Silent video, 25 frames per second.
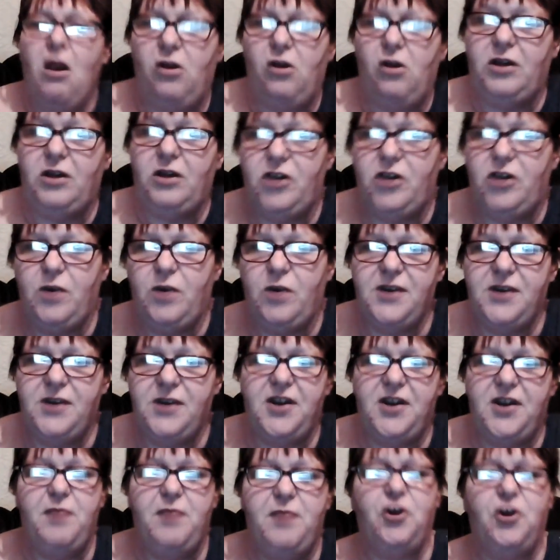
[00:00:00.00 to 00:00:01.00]
So has
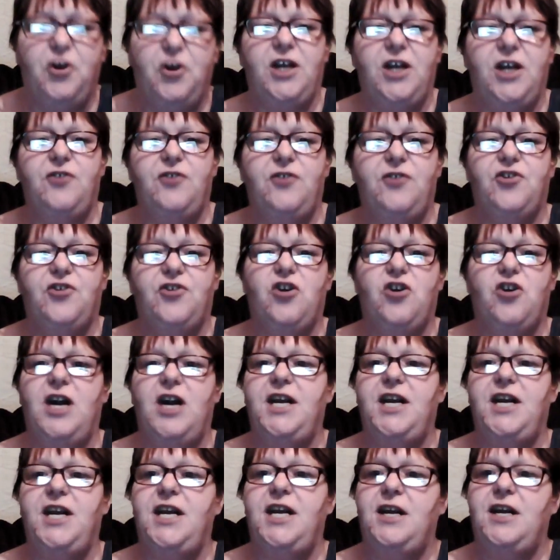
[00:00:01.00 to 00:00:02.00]
anybody else got
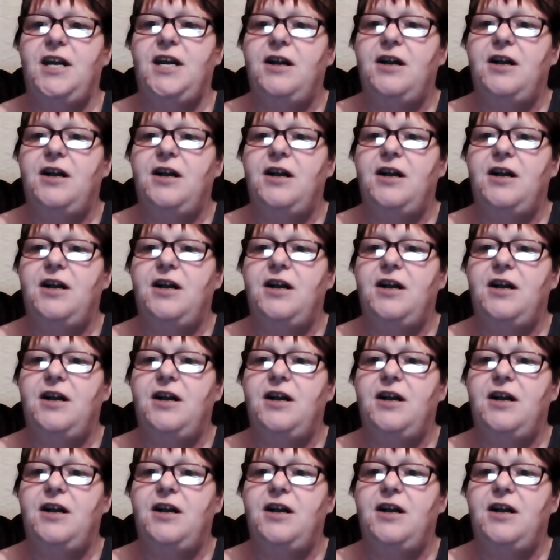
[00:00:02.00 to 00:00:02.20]
any?